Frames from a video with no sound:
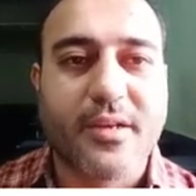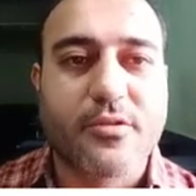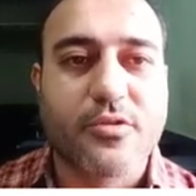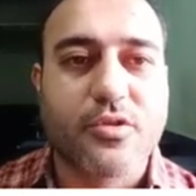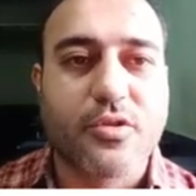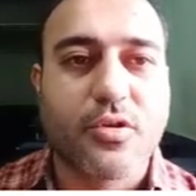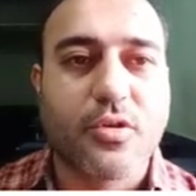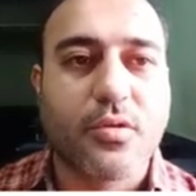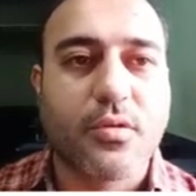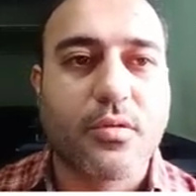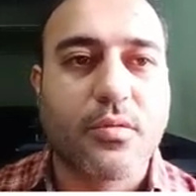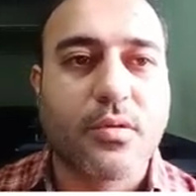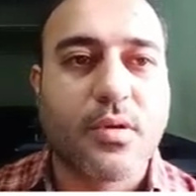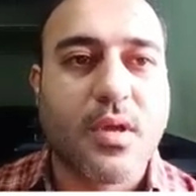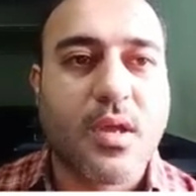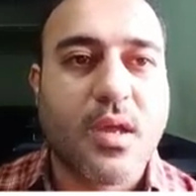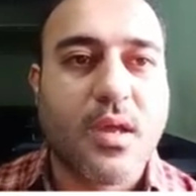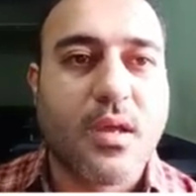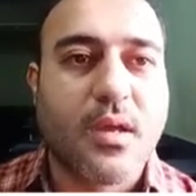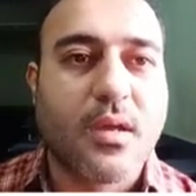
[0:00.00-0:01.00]
So
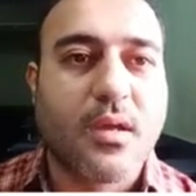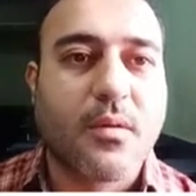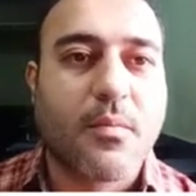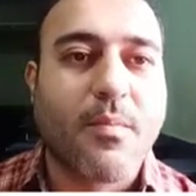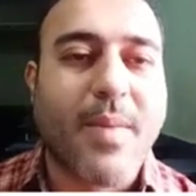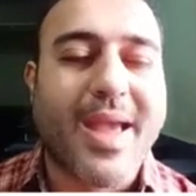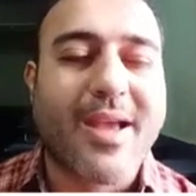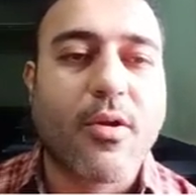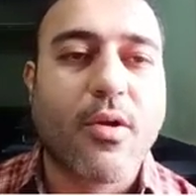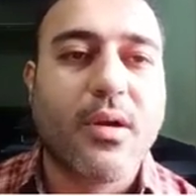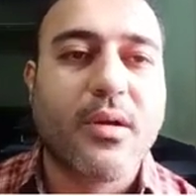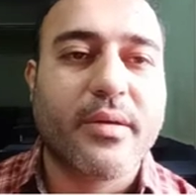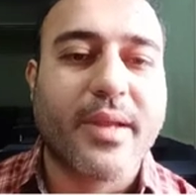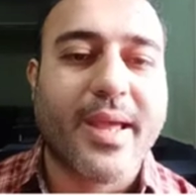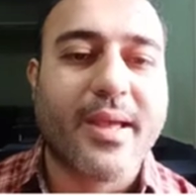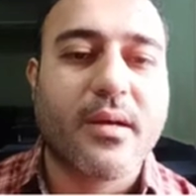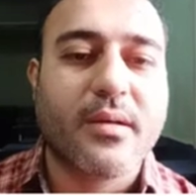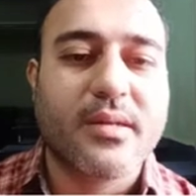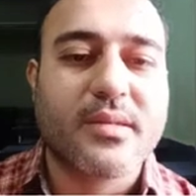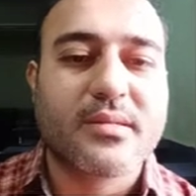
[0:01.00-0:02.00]
Bengal
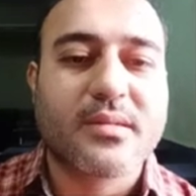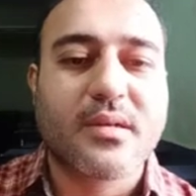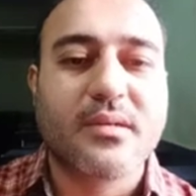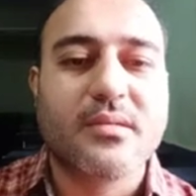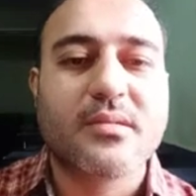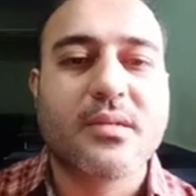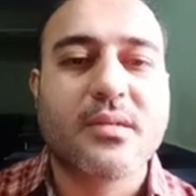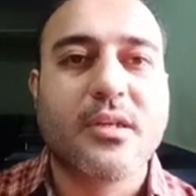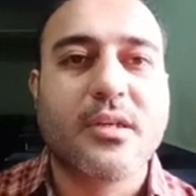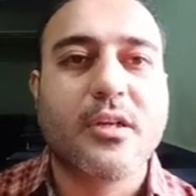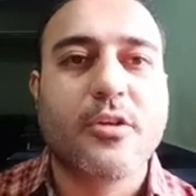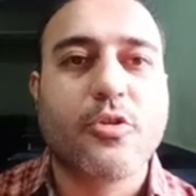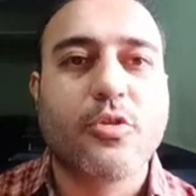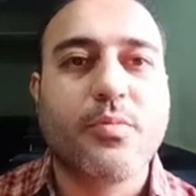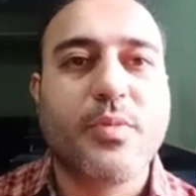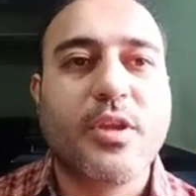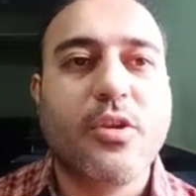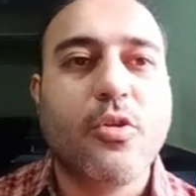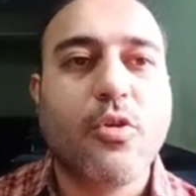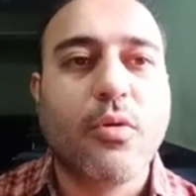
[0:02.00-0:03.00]
tiger is considered to be
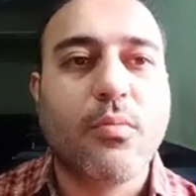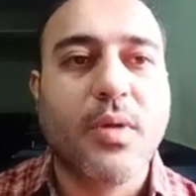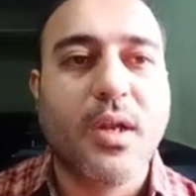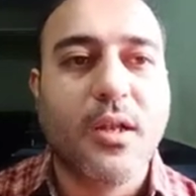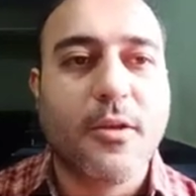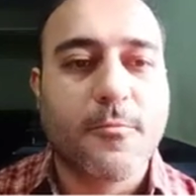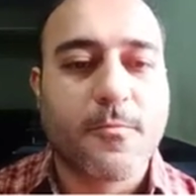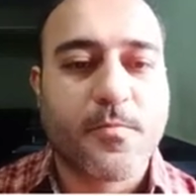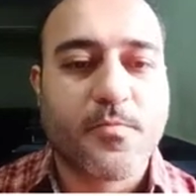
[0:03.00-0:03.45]
noble.